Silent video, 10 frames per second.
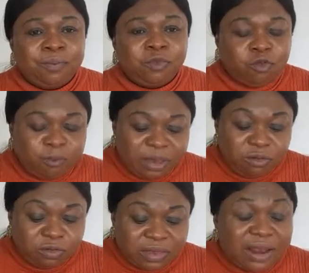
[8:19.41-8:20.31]
So, but
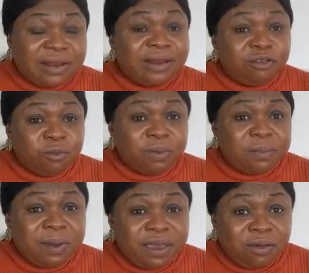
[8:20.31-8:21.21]
you start now to
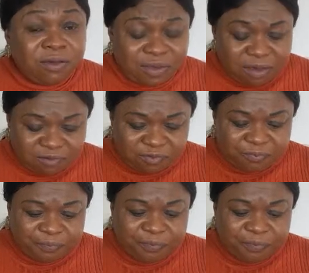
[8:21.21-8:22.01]
prepare yourself.